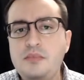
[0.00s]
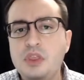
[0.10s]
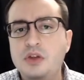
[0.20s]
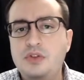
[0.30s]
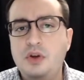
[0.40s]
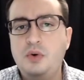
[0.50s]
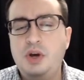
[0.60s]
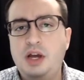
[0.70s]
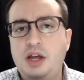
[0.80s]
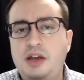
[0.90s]
So
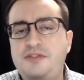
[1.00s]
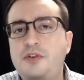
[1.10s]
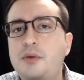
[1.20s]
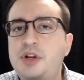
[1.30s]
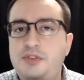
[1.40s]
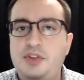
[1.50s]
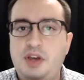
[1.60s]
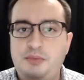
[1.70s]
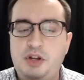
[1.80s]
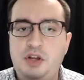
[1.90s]
a formative
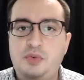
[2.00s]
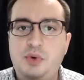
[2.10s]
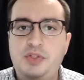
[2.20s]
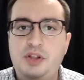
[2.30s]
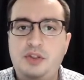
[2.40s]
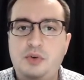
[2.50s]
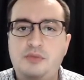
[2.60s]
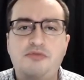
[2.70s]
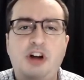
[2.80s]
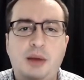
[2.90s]
assessment is one that's sort
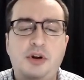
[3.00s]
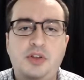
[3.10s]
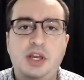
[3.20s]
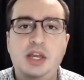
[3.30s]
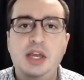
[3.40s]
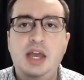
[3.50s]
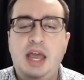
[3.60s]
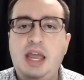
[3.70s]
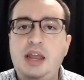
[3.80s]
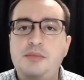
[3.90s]
of primarily
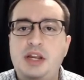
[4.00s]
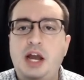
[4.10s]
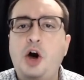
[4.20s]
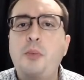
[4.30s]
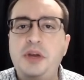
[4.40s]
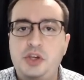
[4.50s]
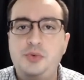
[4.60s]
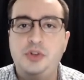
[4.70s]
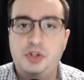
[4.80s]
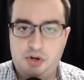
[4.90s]
aimed at helping
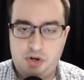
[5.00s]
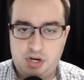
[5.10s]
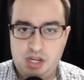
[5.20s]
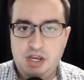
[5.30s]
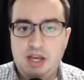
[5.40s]
you learn.